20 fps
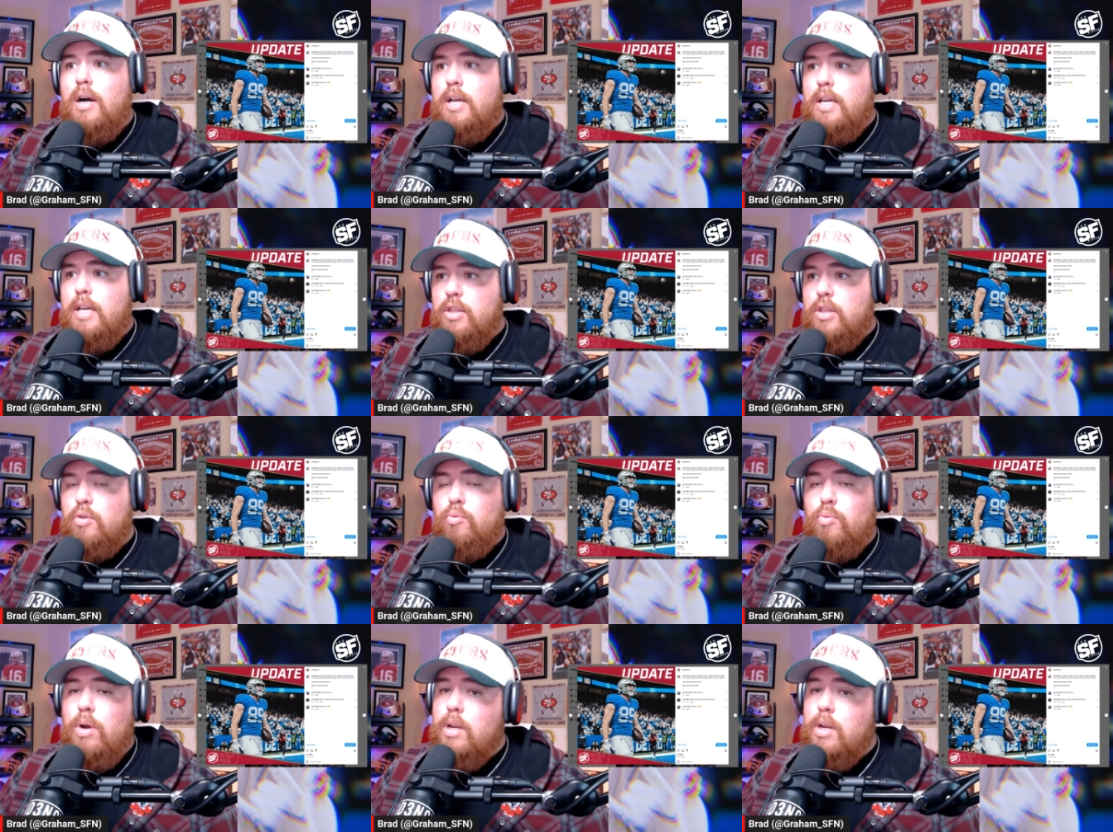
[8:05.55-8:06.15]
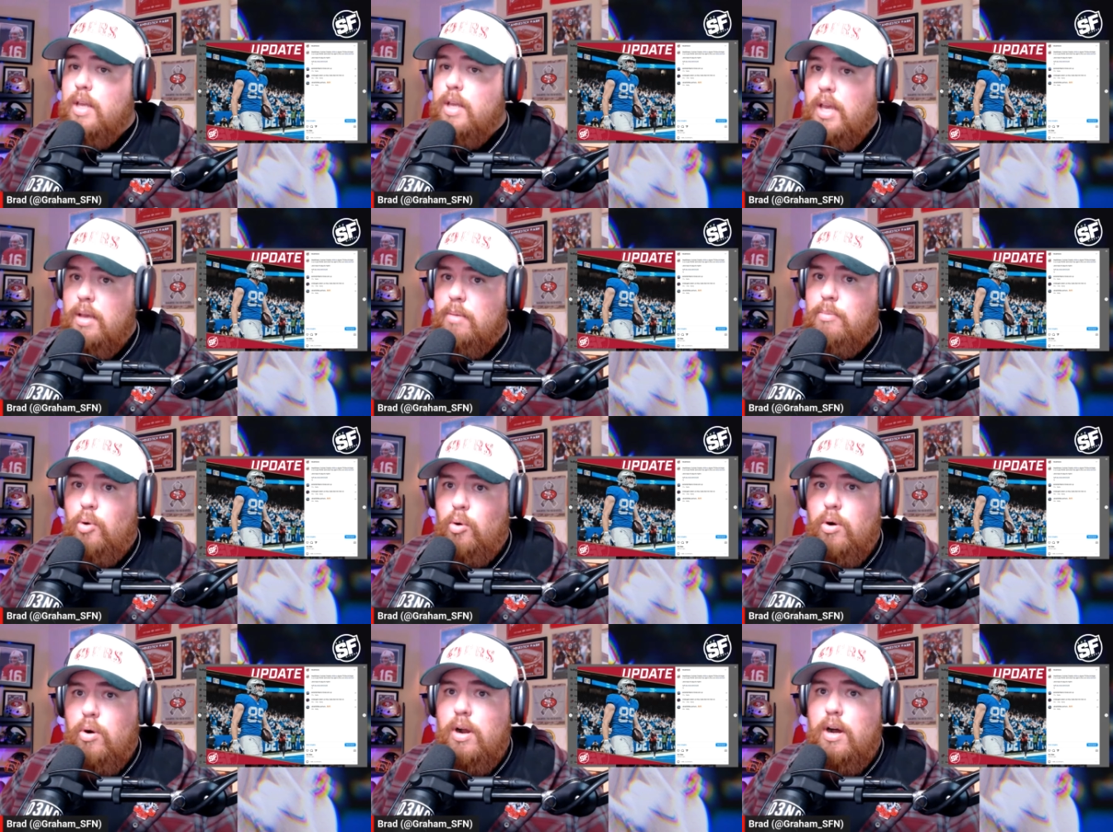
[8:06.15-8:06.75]
in the run game
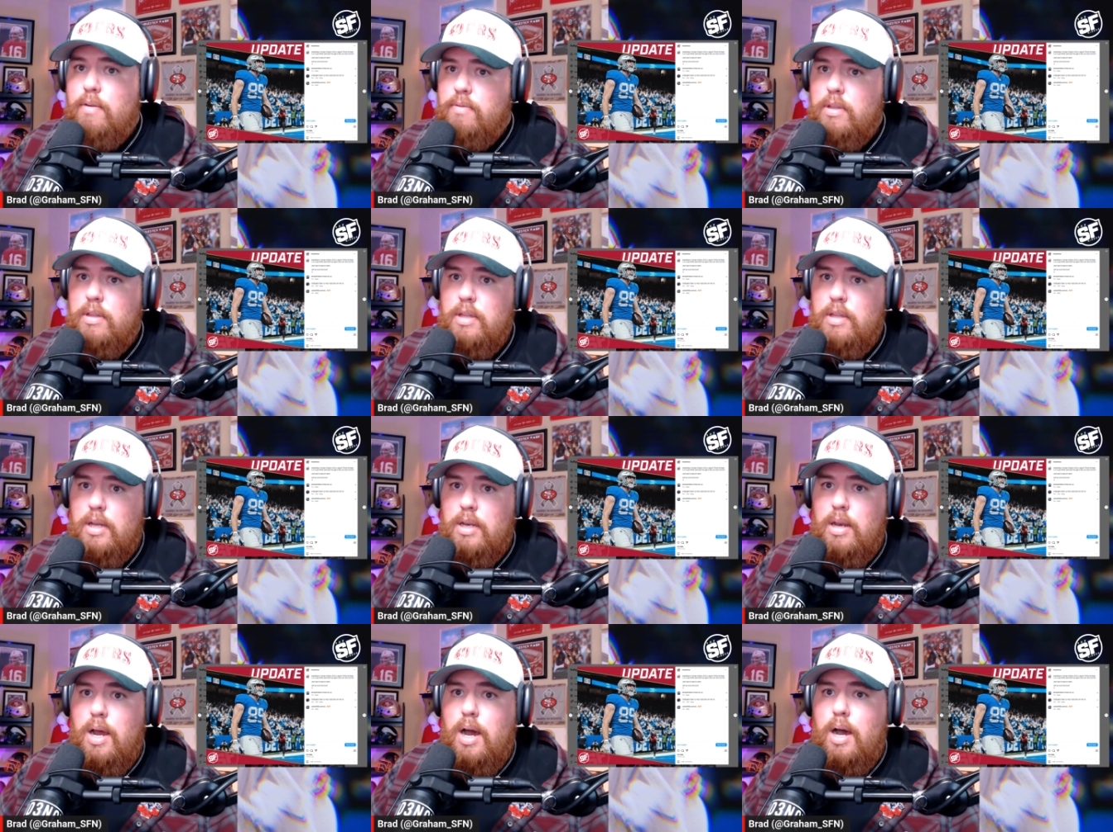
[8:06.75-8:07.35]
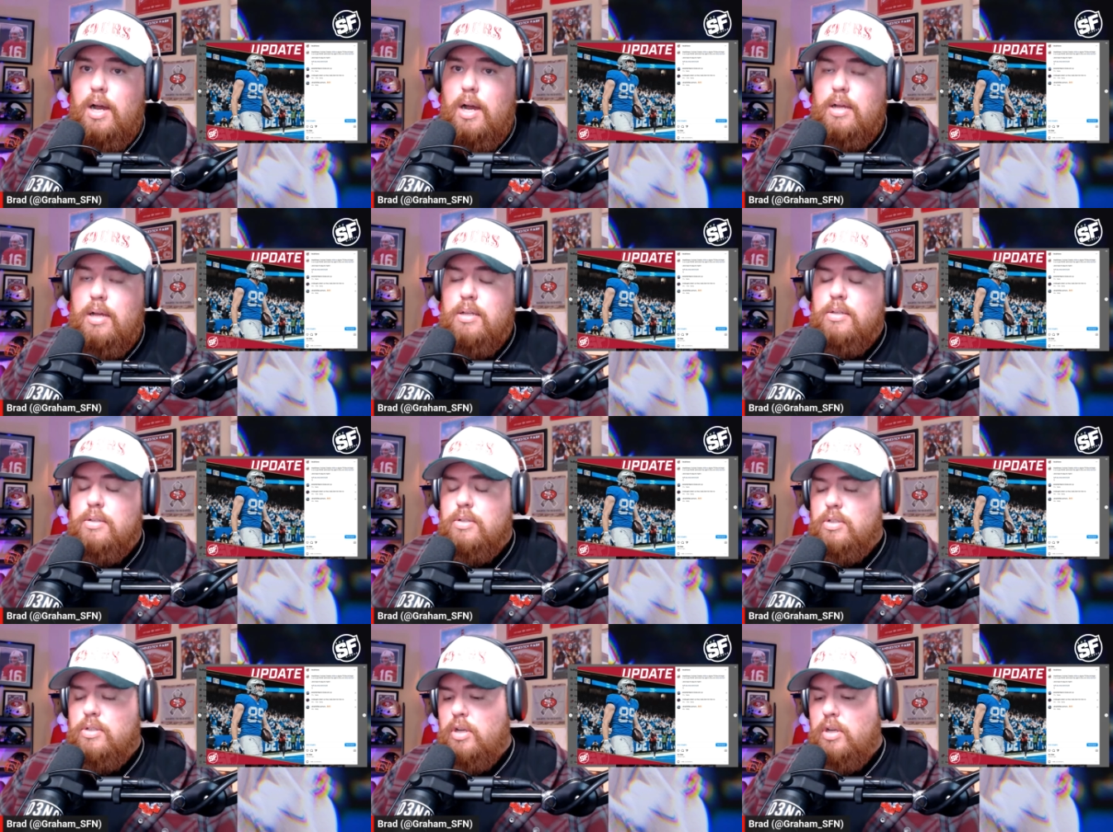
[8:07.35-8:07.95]
more often than not.
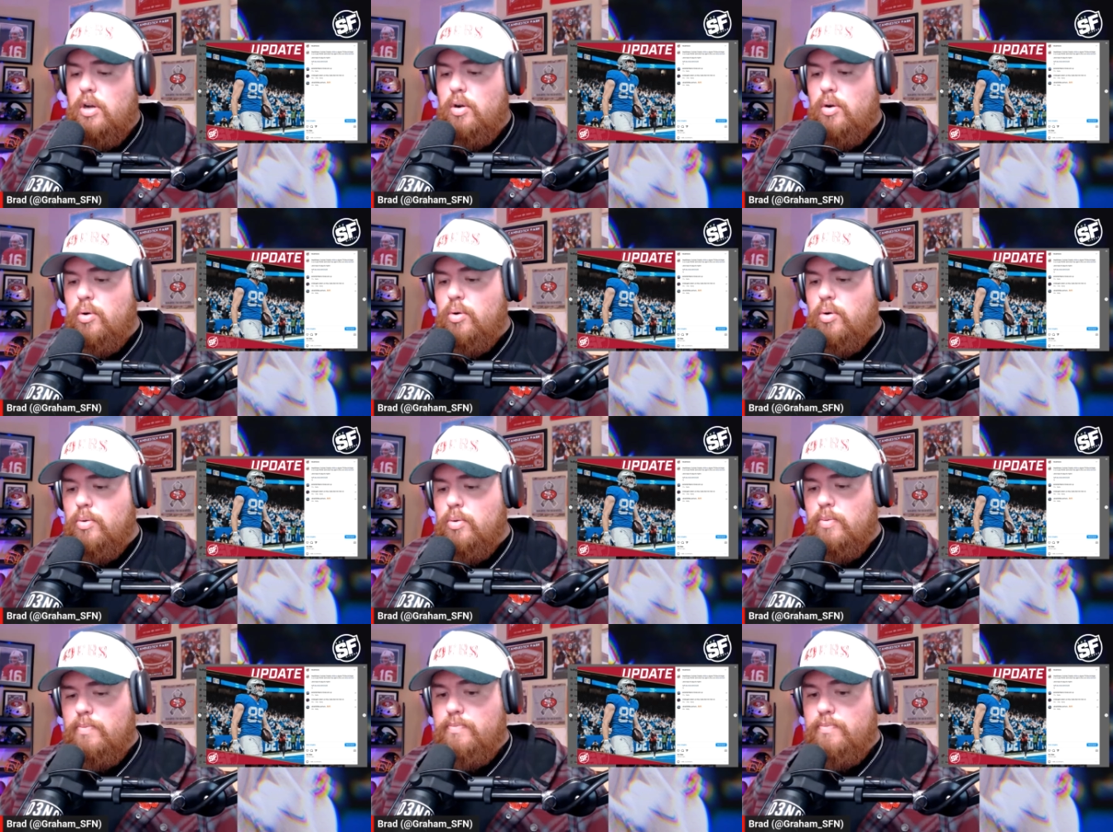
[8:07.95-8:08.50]
So